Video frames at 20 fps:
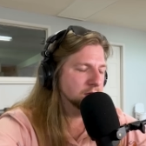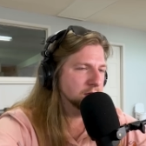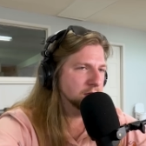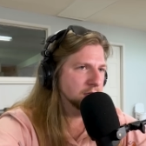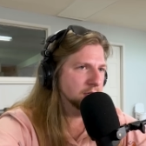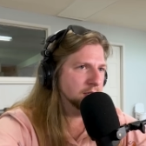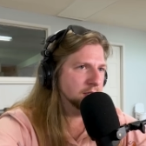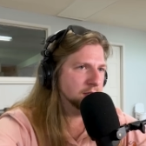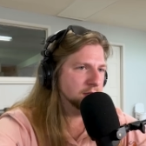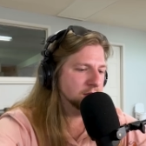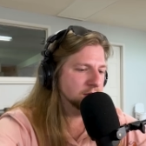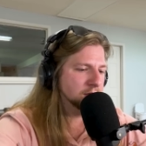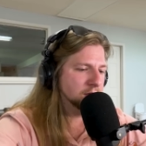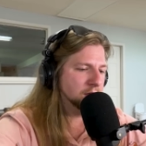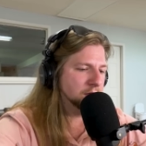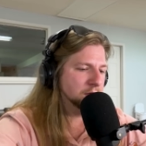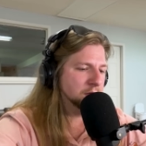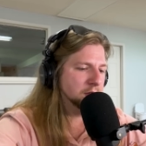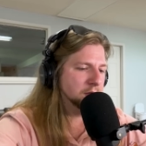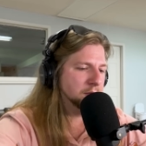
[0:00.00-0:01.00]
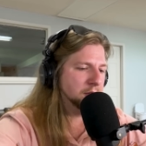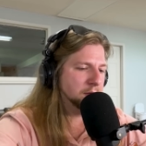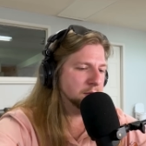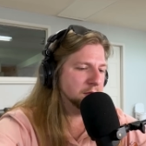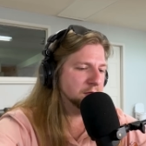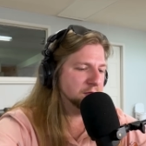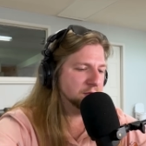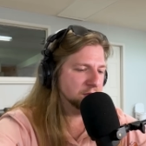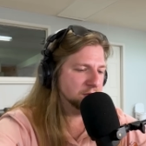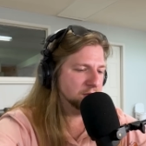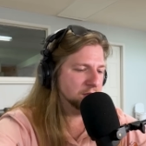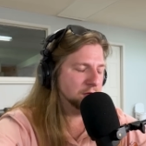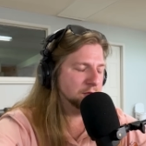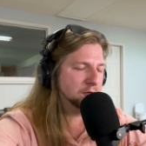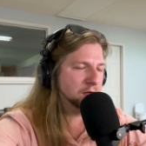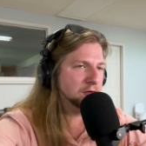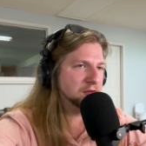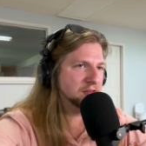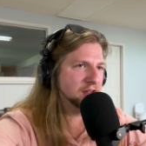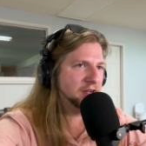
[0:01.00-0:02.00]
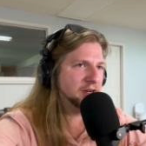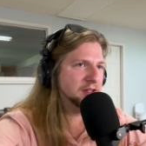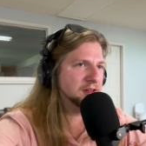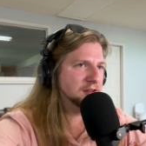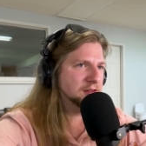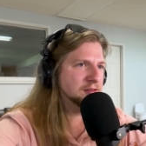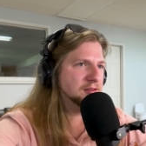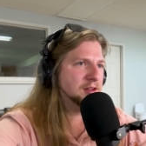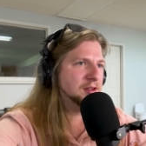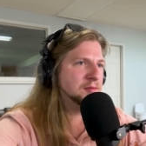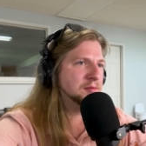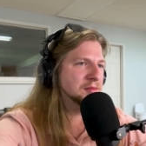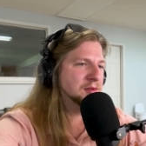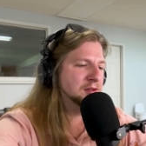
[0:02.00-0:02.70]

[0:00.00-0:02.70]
Yeah, so I'm gonna make myself go second this time.